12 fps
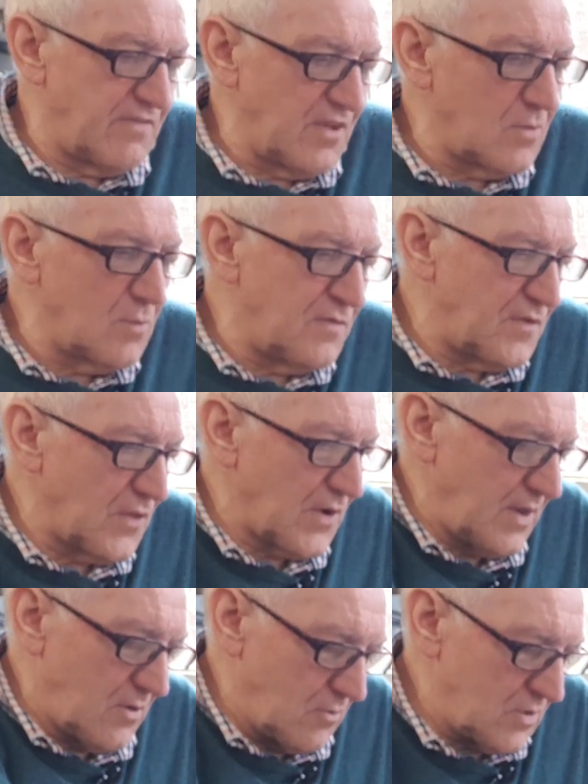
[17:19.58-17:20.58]
available for the
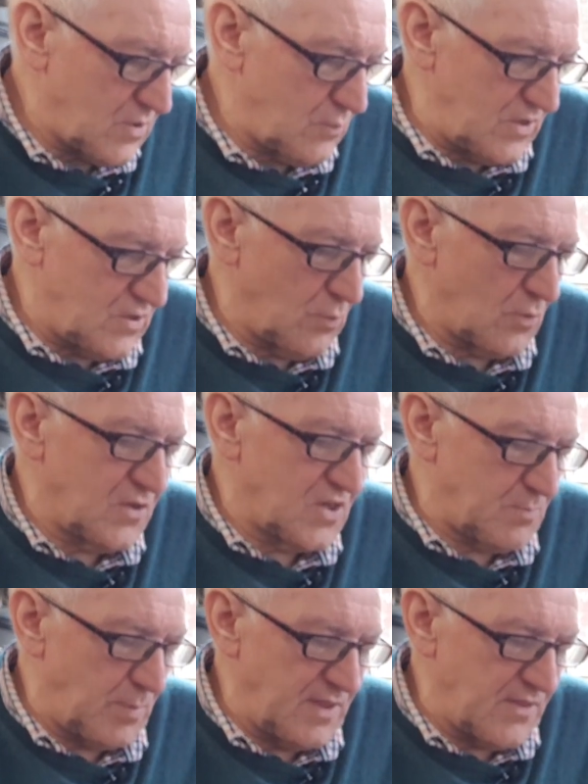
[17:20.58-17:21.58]
Ricos, which will
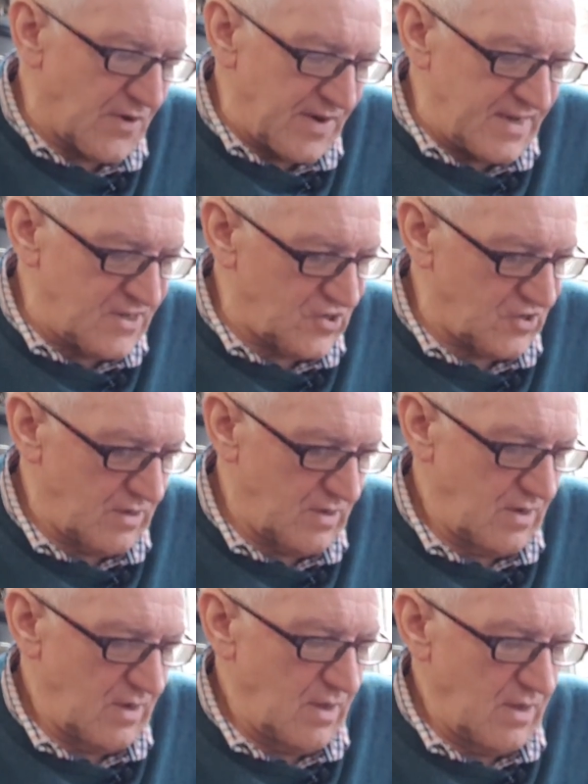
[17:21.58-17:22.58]
display the range
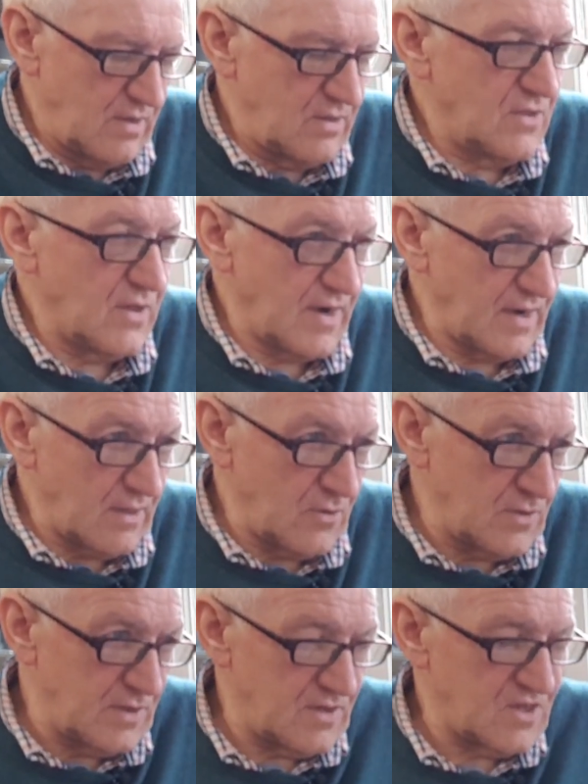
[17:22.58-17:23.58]
directly
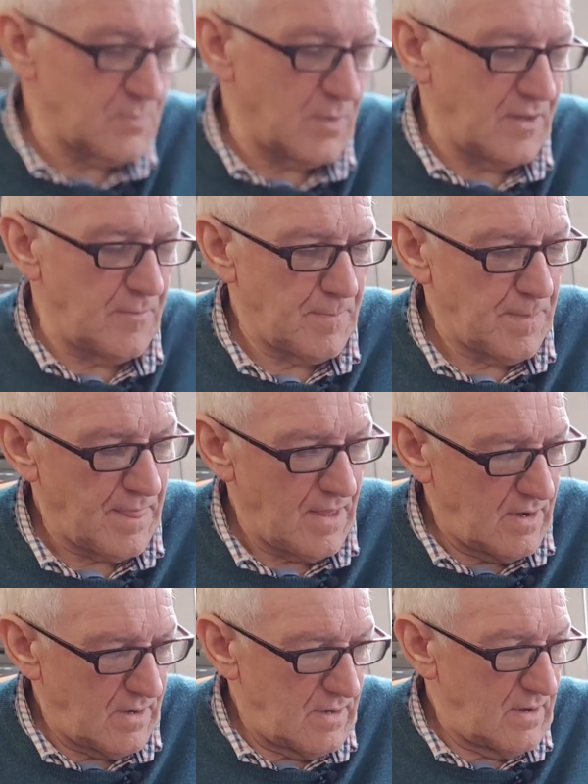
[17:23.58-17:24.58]
on the display.
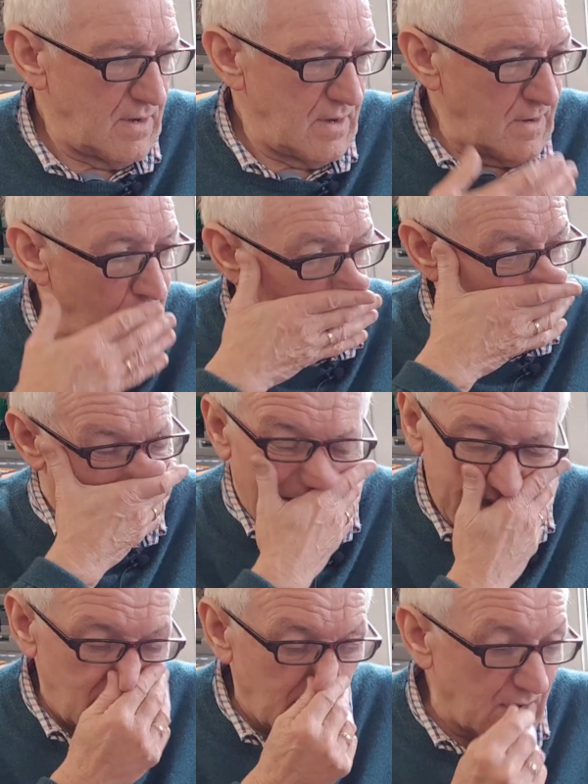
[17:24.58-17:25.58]
Okay, brilliant.
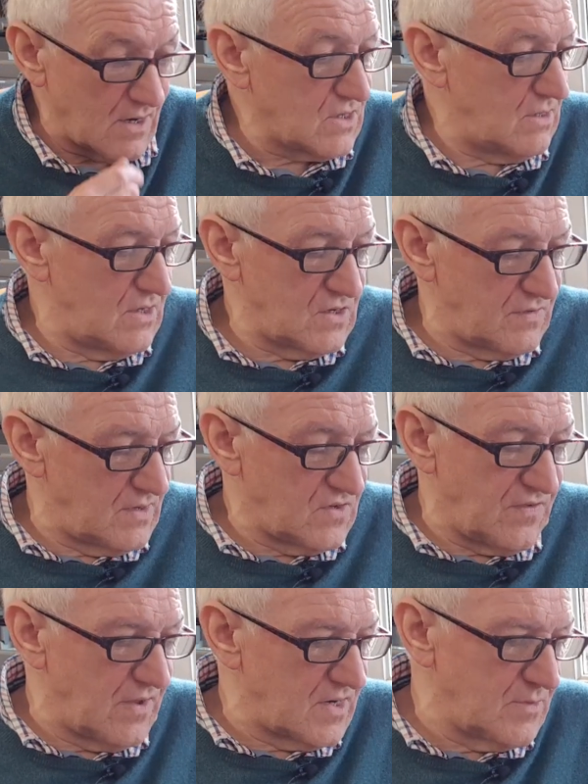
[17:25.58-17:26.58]
There are, as
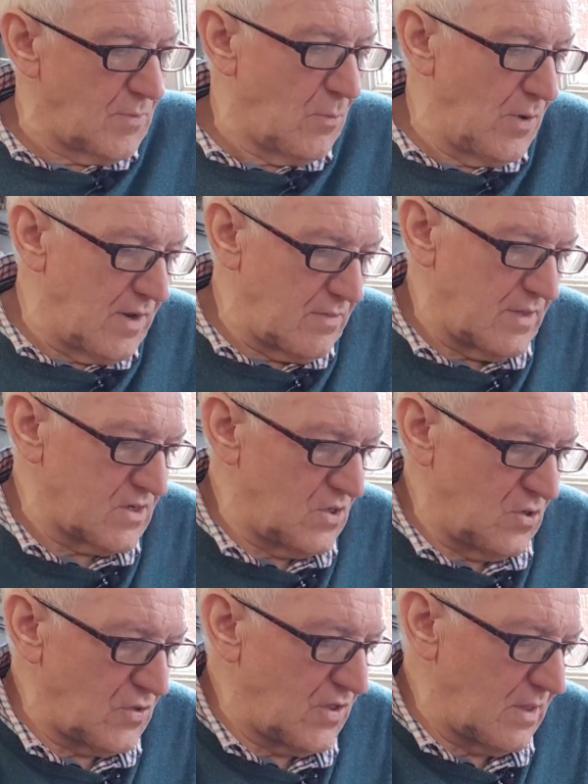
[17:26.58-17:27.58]
far as I'm aware, there's
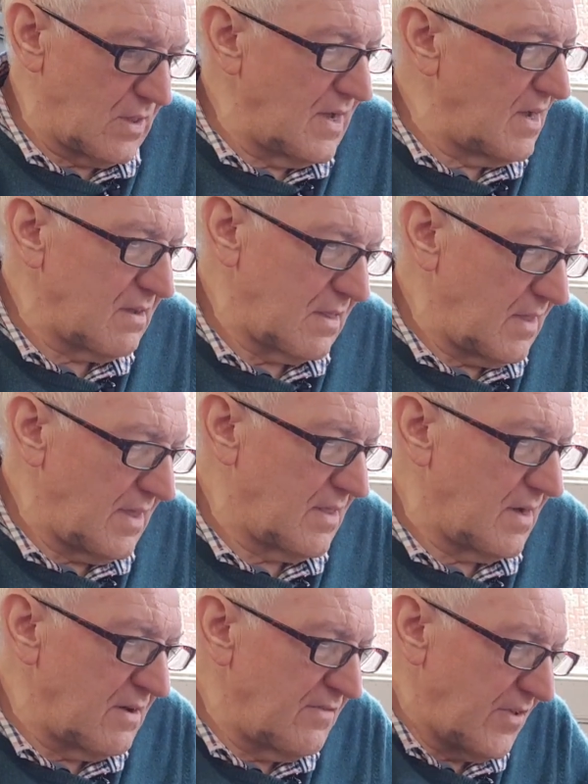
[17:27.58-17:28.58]
nothing like
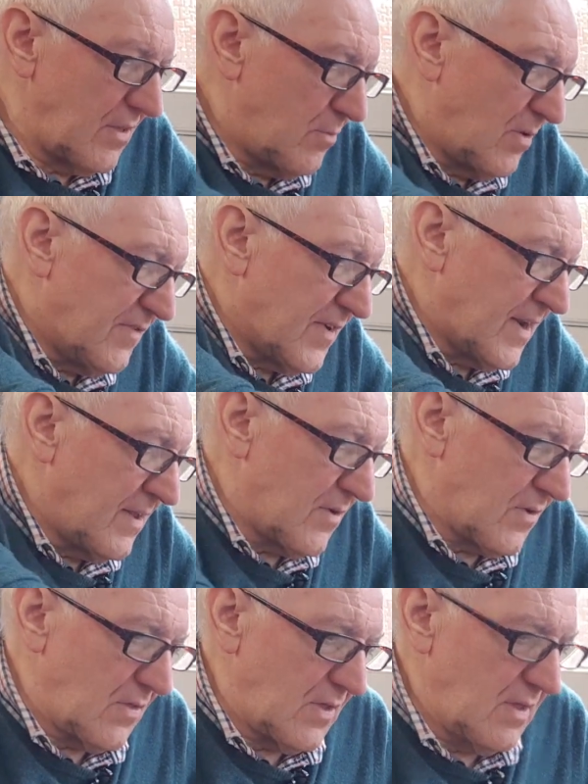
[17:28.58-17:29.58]
that available for
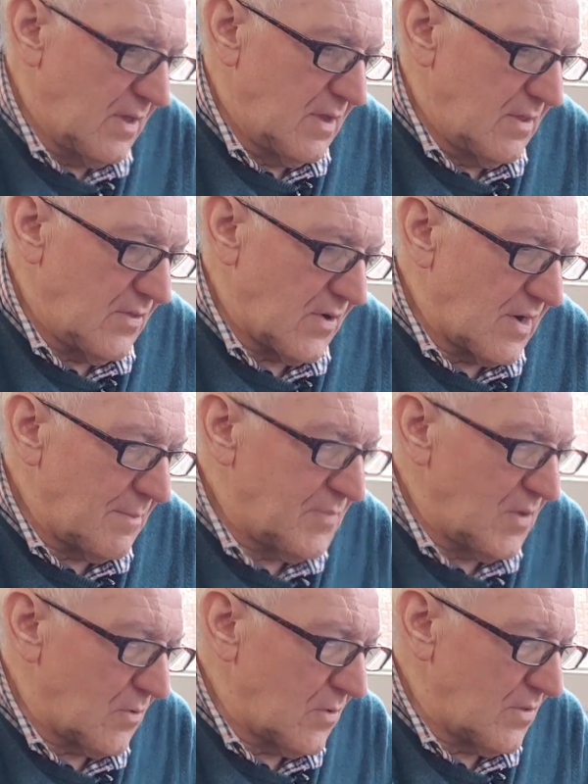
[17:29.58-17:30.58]
either the
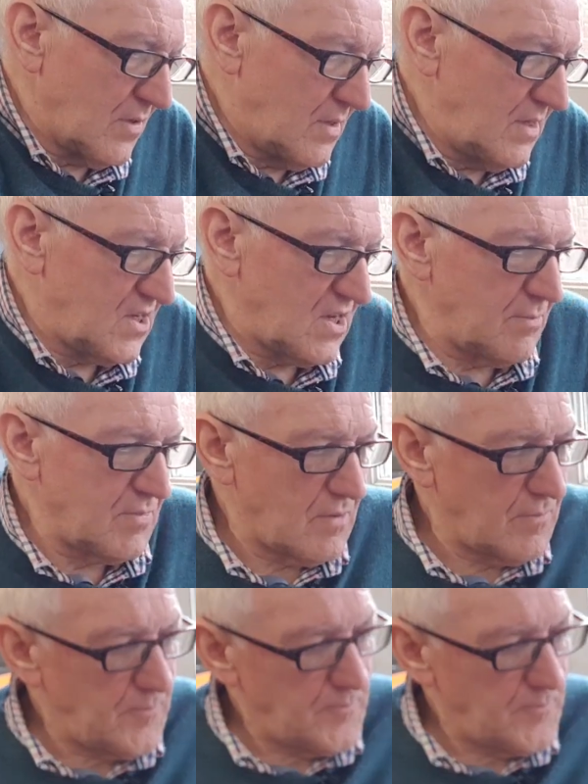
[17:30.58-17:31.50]
Raptor or the Ceptor.